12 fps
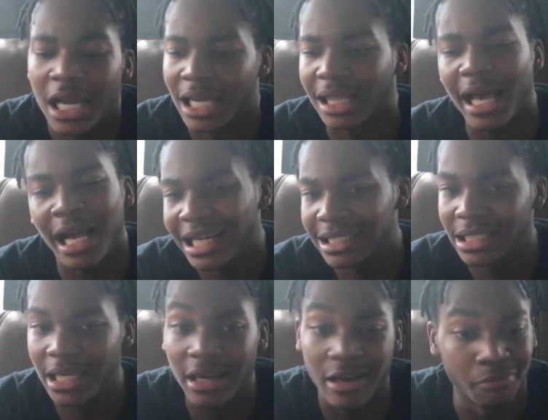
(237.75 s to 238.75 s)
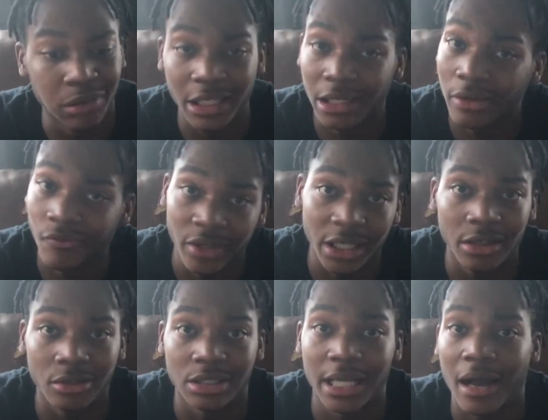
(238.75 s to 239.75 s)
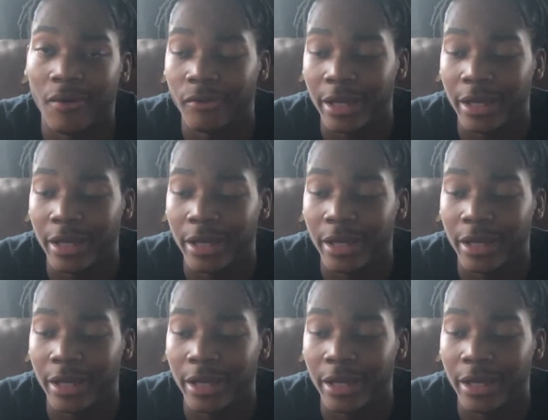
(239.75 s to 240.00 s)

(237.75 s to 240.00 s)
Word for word: and like i said in plenty of videos that i've